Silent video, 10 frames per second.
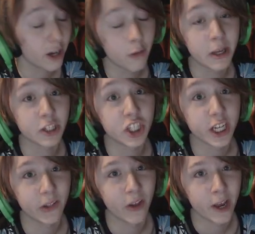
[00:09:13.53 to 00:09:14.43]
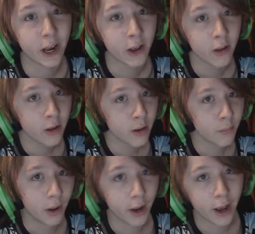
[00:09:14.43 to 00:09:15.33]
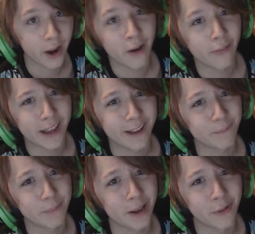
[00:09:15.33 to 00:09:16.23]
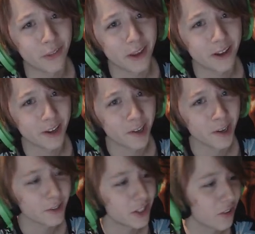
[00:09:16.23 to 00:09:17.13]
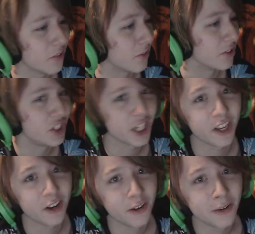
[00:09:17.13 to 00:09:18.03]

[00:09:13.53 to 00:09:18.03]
Could be a chicken leg, but I, I don't think I don't think uh, Chester's a chicken.